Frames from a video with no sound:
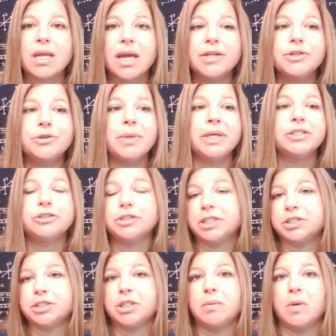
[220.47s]
I do my
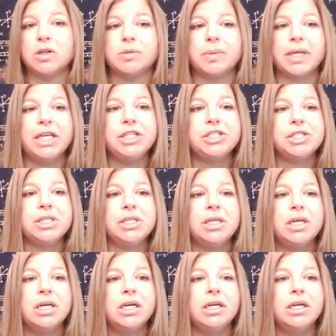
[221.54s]
traditional multiplication.